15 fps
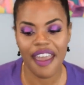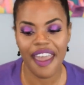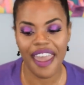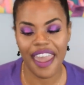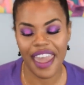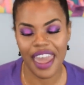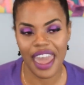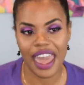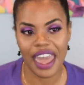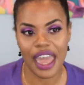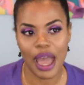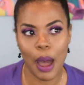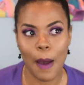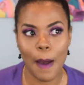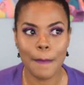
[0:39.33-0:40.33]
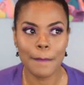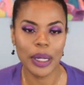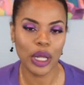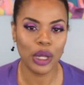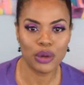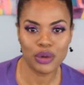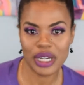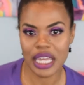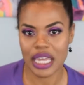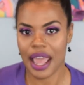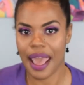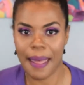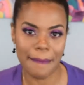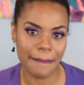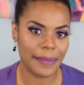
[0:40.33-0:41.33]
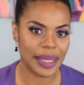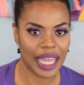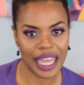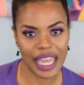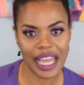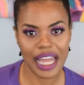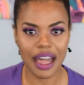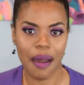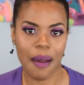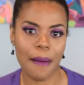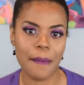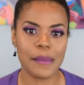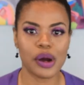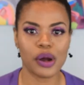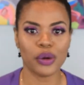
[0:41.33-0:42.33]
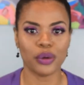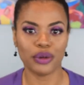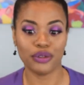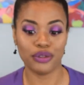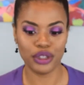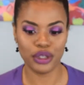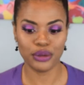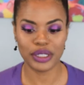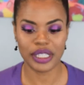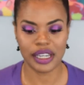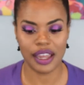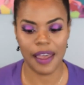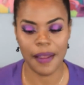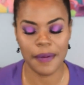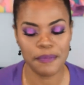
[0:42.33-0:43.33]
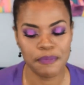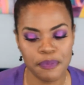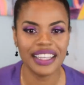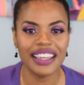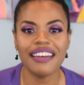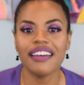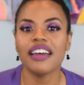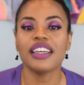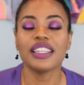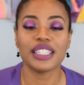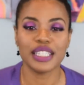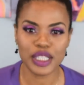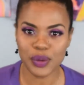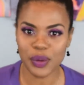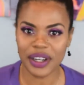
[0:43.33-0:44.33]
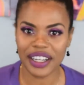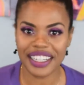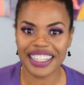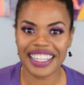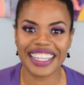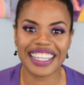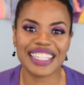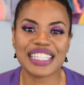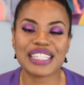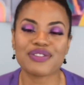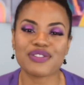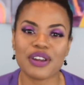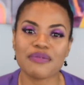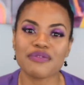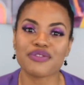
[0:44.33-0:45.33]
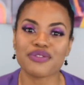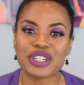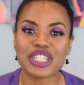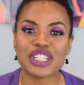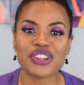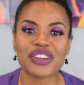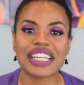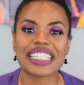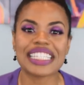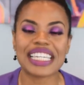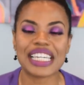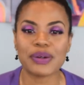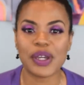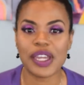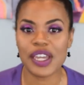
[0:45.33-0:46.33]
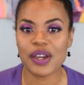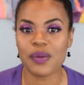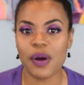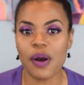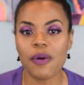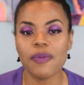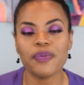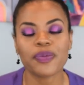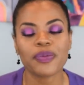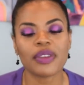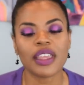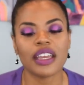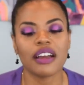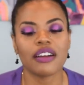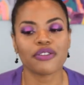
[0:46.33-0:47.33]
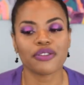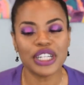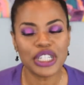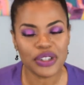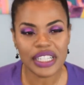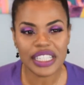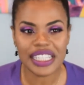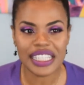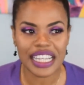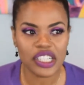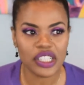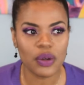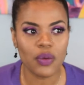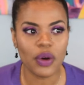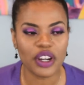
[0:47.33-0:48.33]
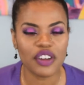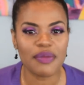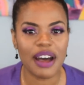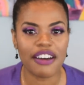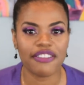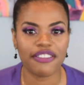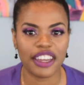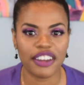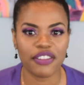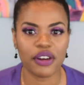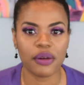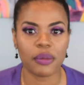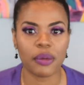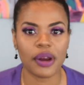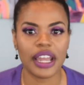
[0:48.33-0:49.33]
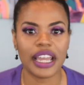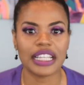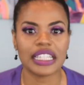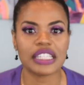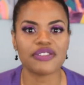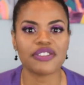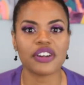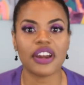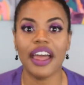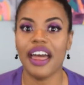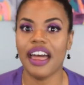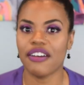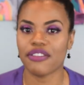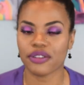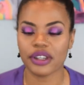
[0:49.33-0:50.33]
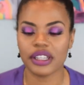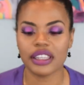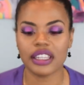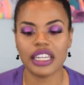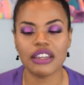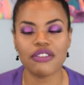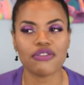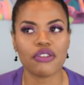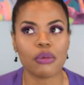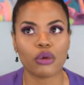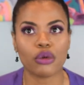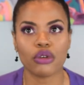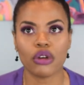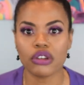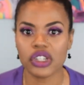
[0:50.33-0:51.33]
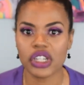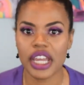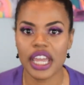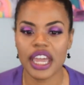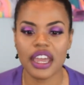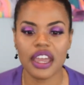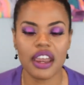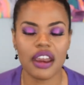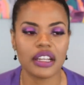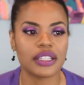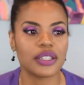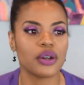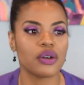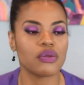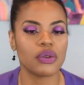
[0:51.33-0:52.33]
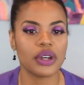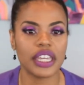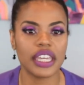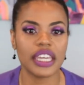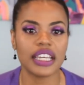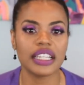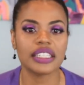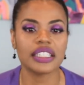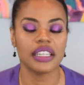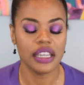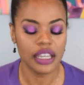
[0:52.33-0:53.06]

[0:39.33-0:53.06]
a pony and bang combo review today. This one is from Freetress Equal. Freetress is actually one of my favorite brands for everything from crochet hair to wigs